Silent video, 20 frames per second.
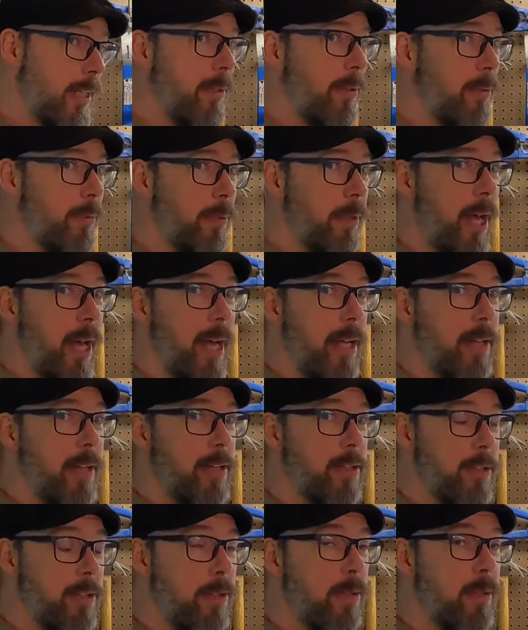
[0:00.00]
a whole lot
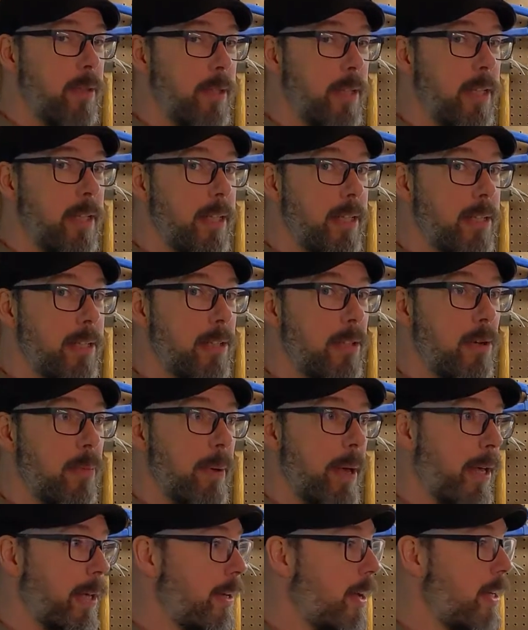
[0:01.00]
to it that needs to go
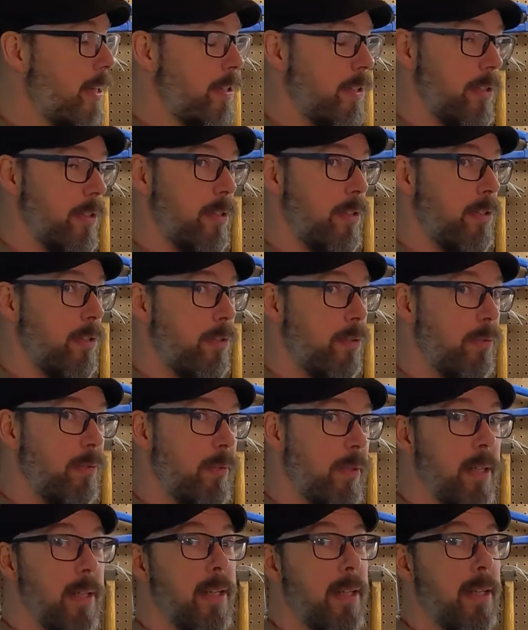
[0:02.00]
back on it, just new
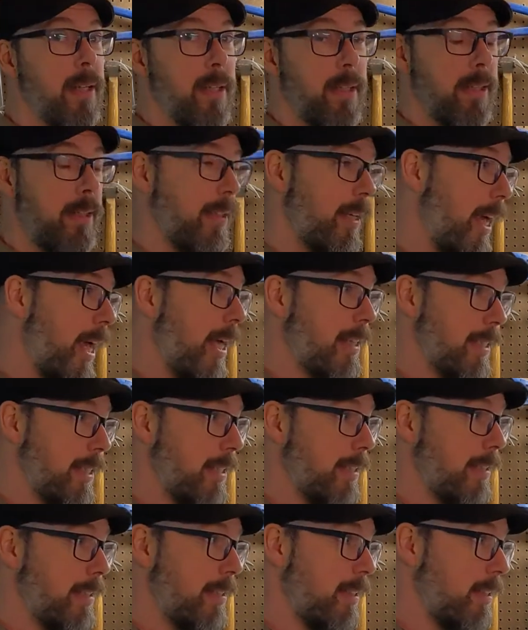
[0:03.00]
gaskets